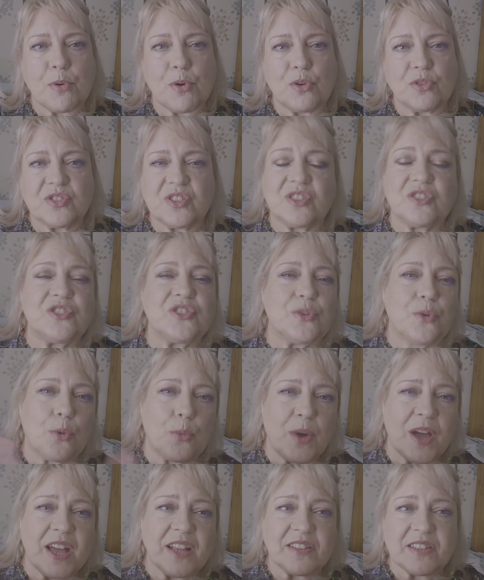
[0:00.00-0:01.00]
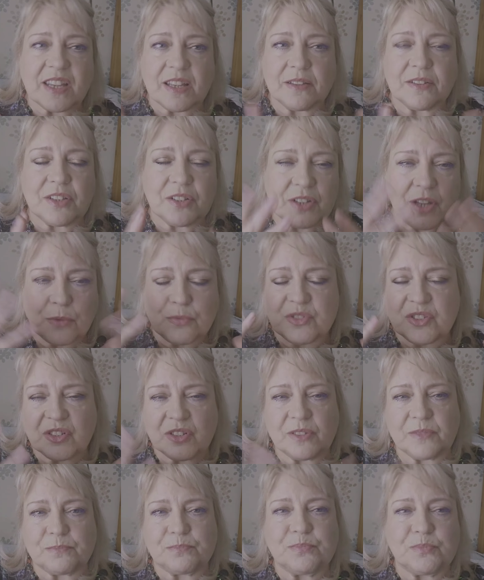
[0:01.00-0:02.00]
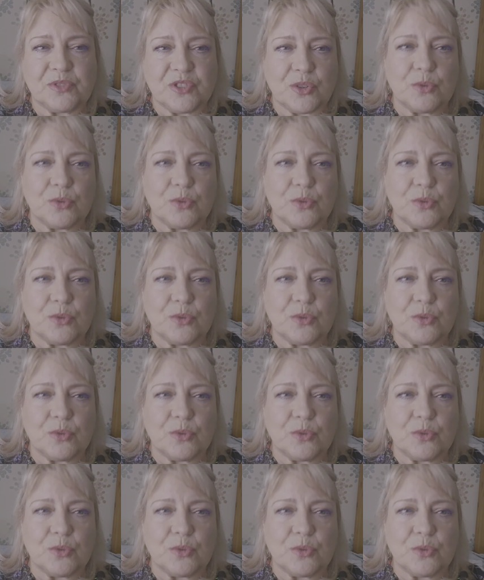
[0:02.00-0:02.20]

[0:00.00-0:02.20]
But to do to